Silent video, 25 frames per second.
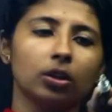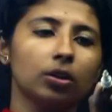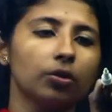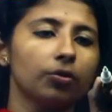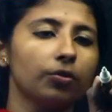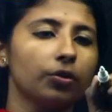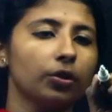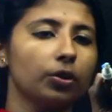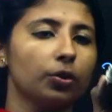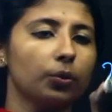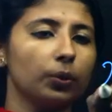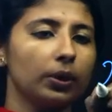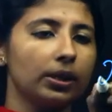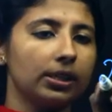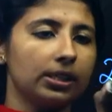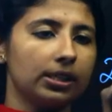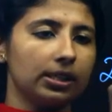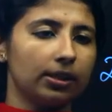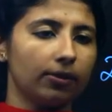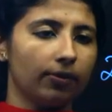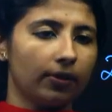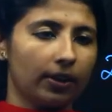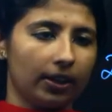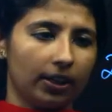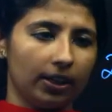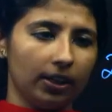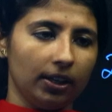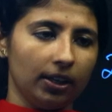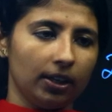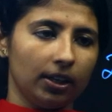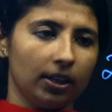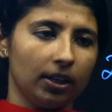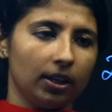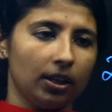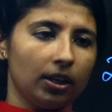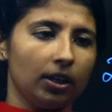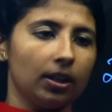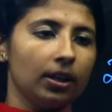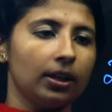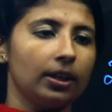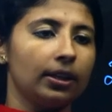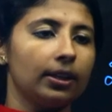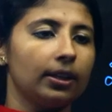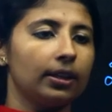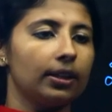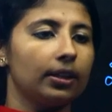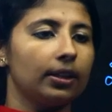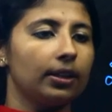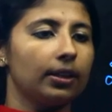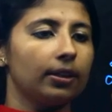for 21,
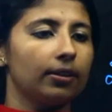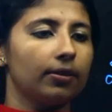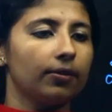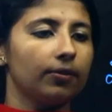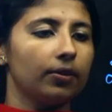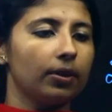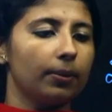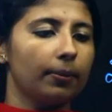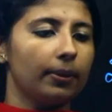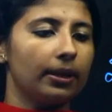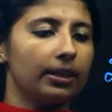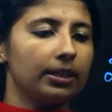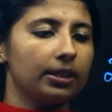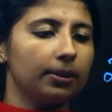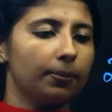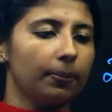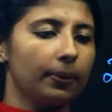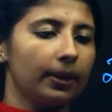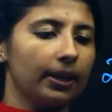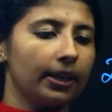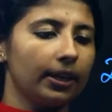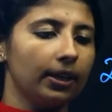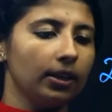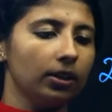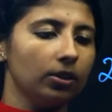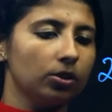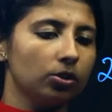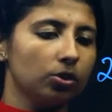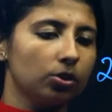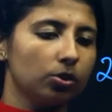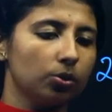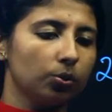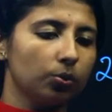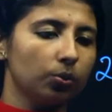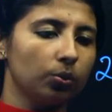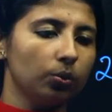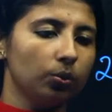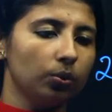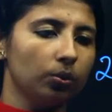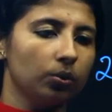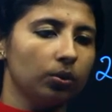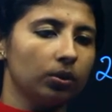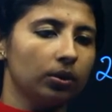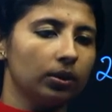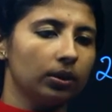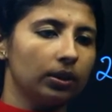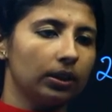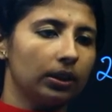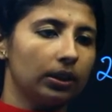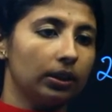we are multiplying 2,
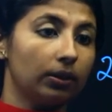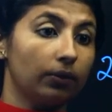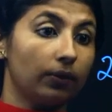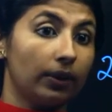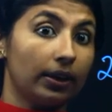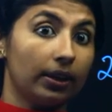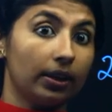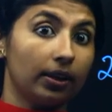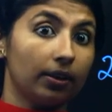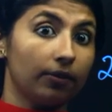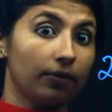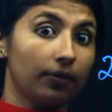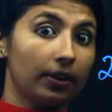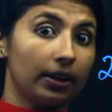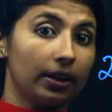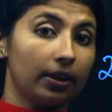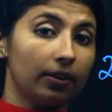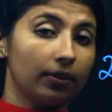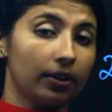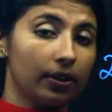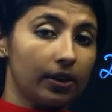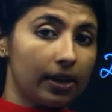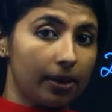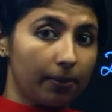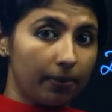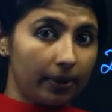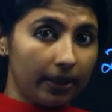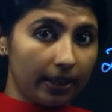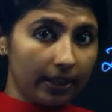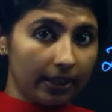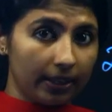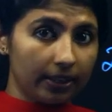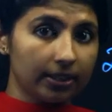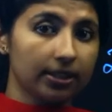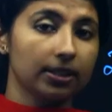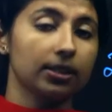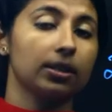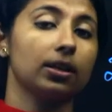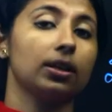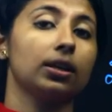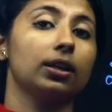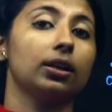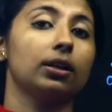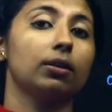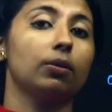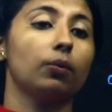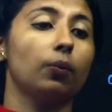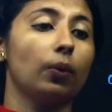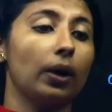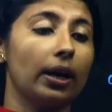doubling it.
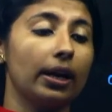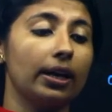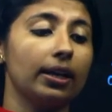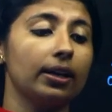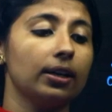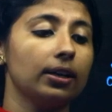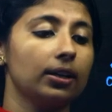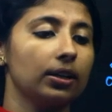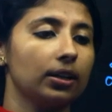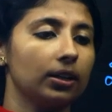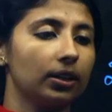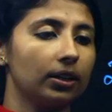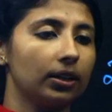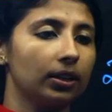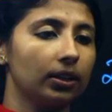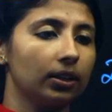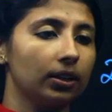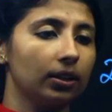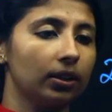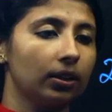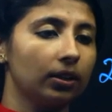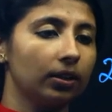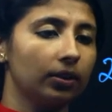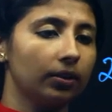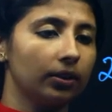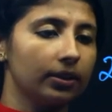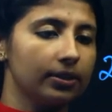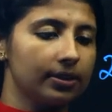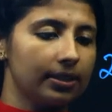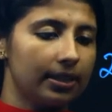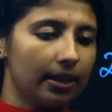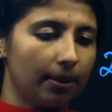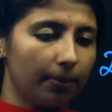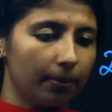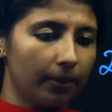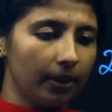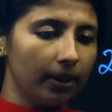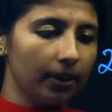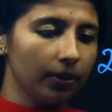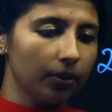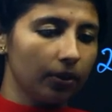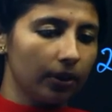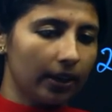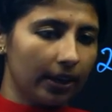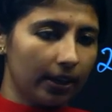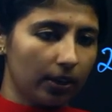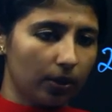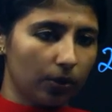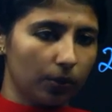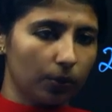1 is doubled, you
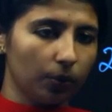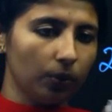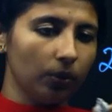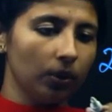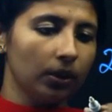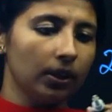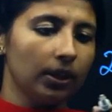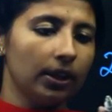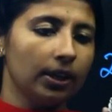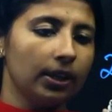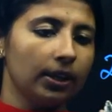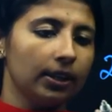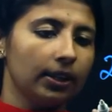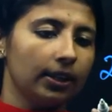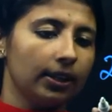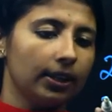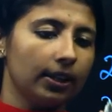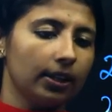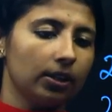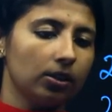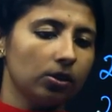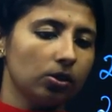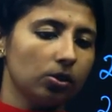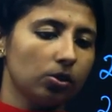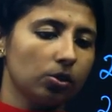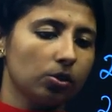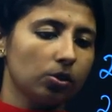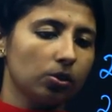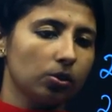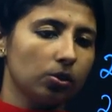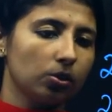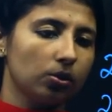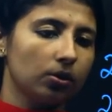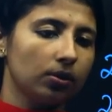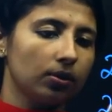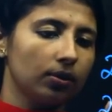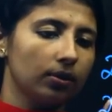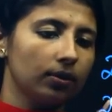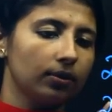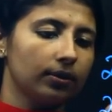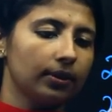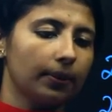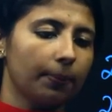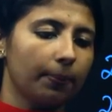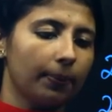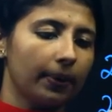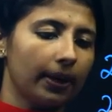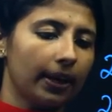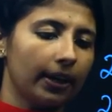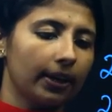get 2, then
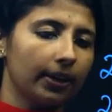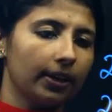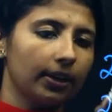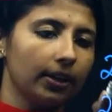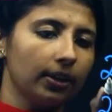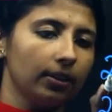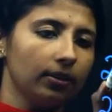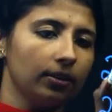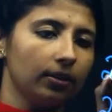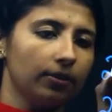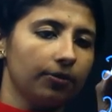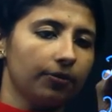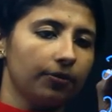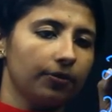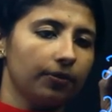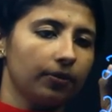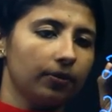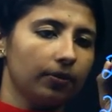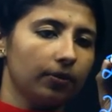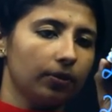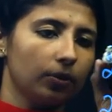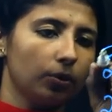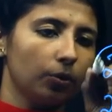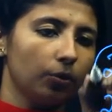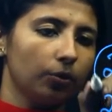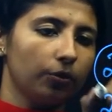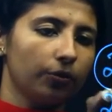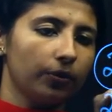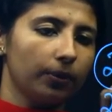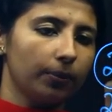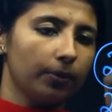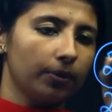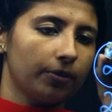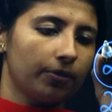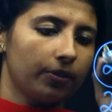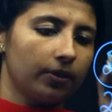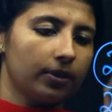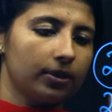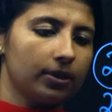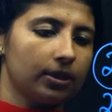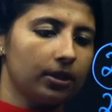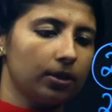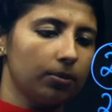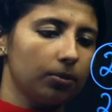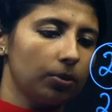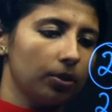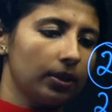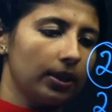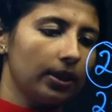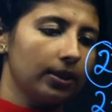subtracting 2 from the first
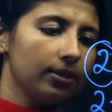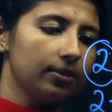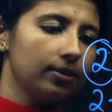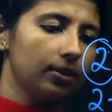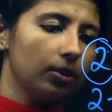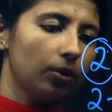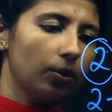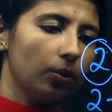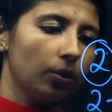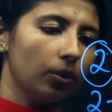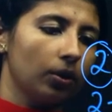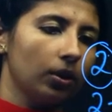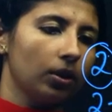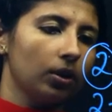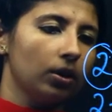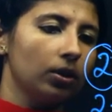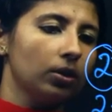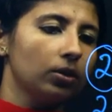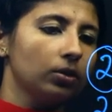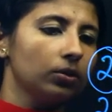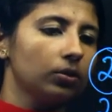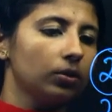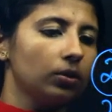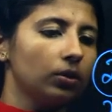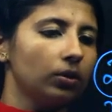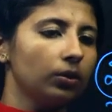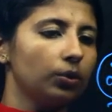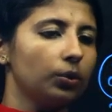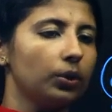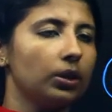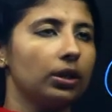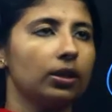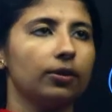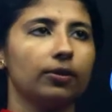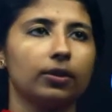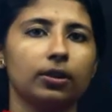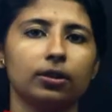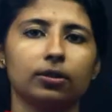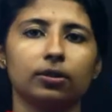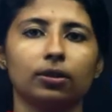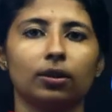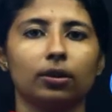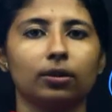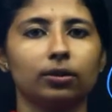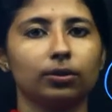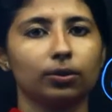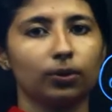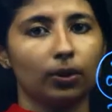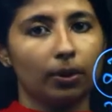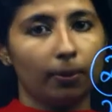term, you get 0. So 21 is
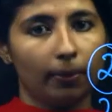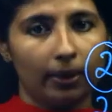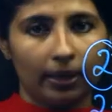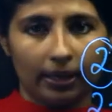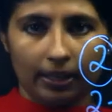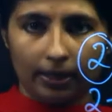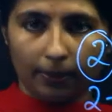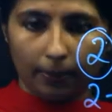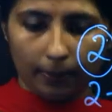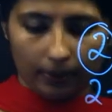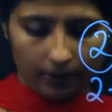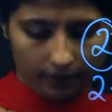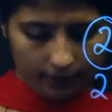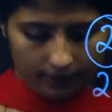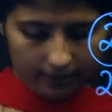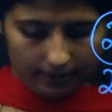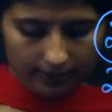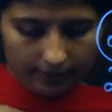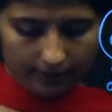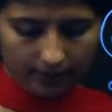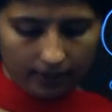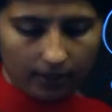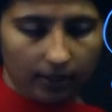also a multiple of 7.